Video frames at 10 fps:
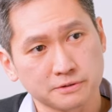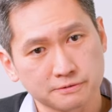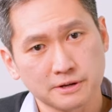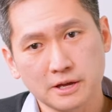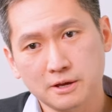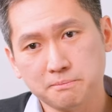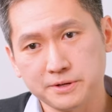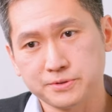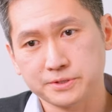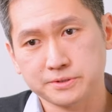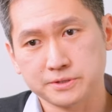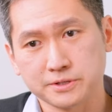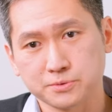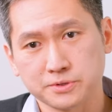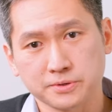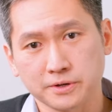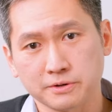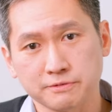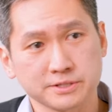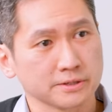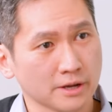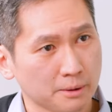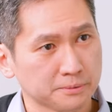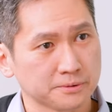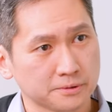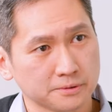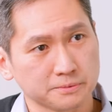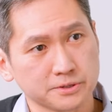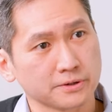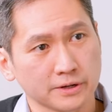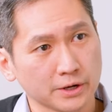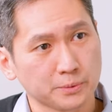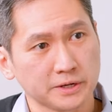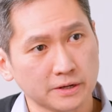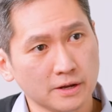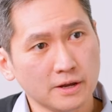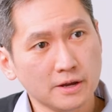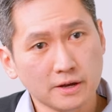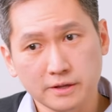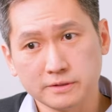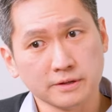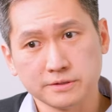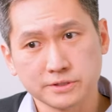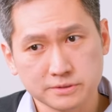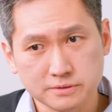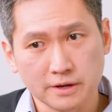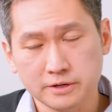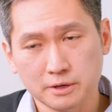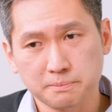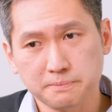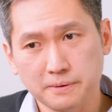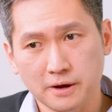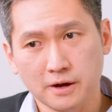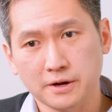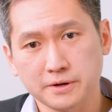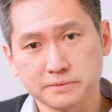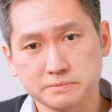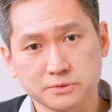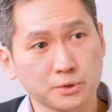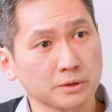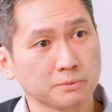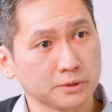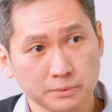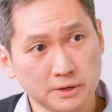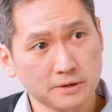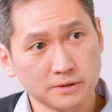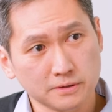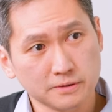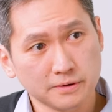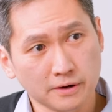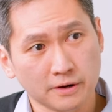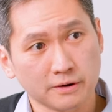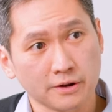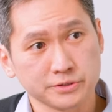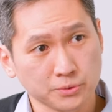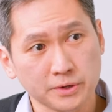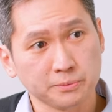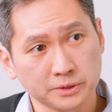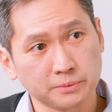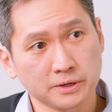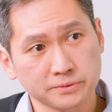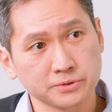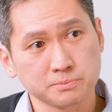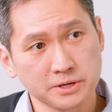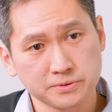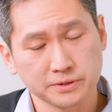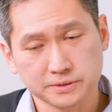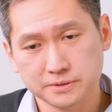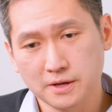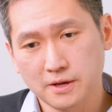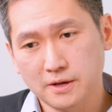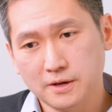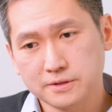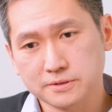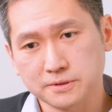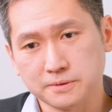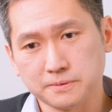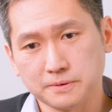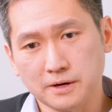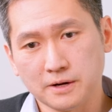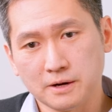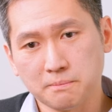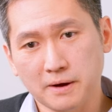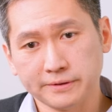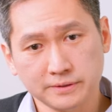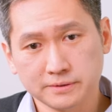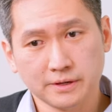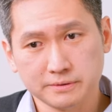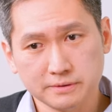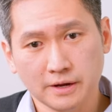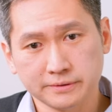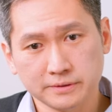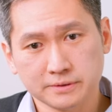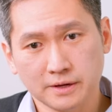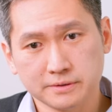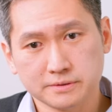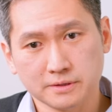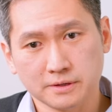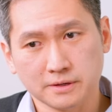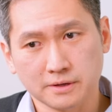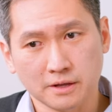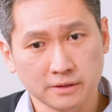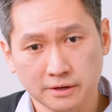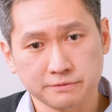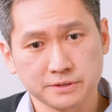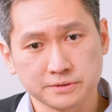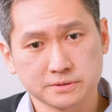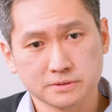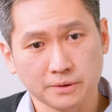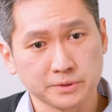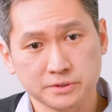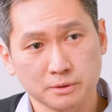of metrics such as return on invested capital, return on equity, they just end up doing really well, scoring really well on those metrics. So I think that a lot of these Taiwanese